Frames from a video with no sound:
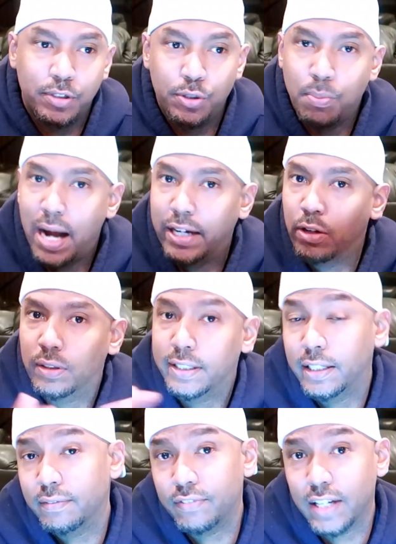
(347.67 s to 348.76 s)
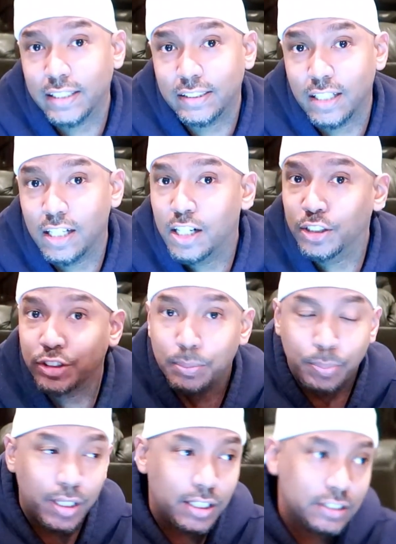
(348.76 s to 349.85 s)
you might only invest
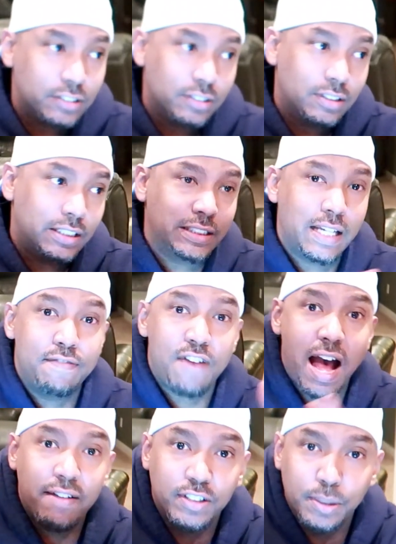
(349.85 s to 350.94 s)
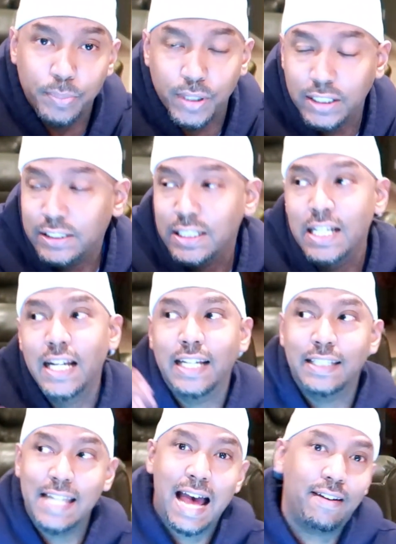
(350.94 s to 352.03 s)
$100 or let's say $500,
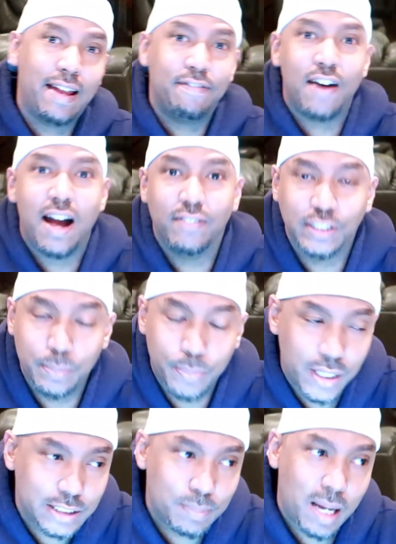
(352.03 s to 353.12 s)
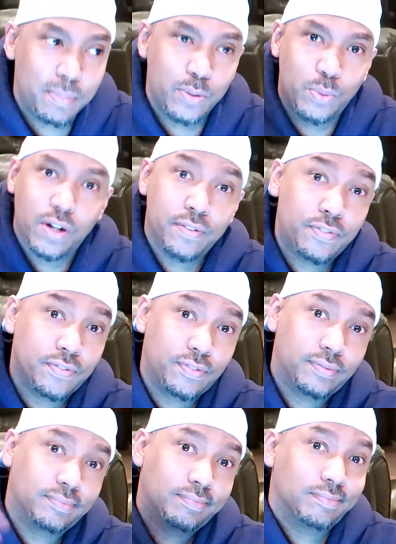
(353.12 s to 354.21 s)
and now that $500 might be worth
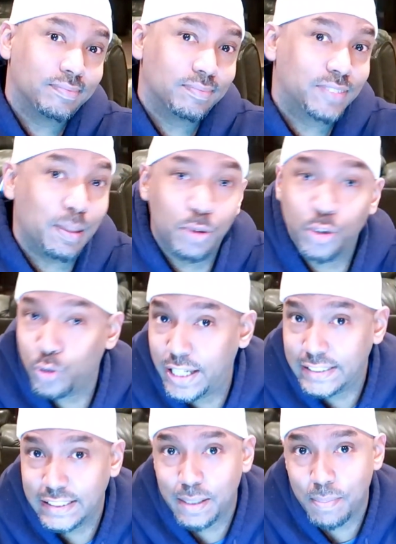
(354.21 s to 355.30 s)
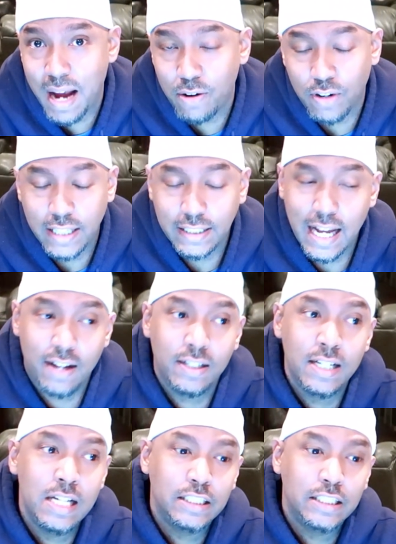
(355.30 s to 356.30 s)
some crazy amount right now.